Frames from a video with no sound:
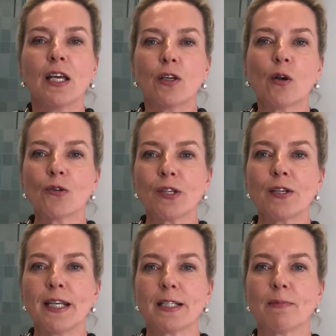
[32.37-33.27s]
You'll
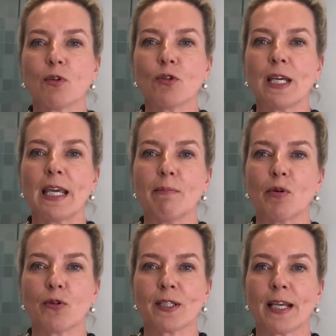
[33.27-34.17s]
also need some good
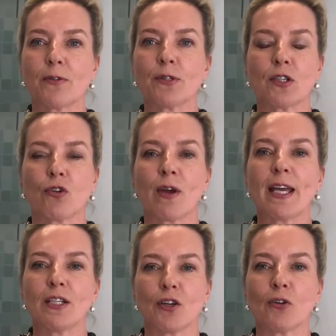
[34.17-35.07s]
keyboard skills to
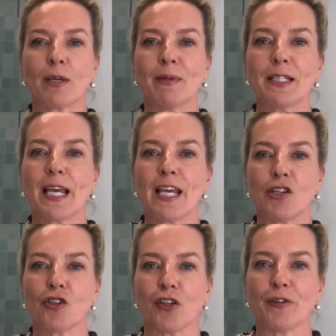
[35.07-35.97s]
create
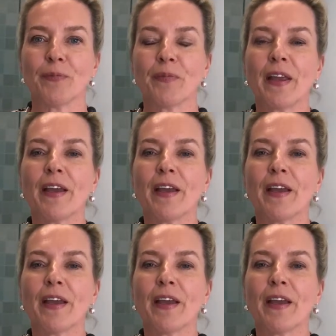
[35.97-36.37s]
documentation.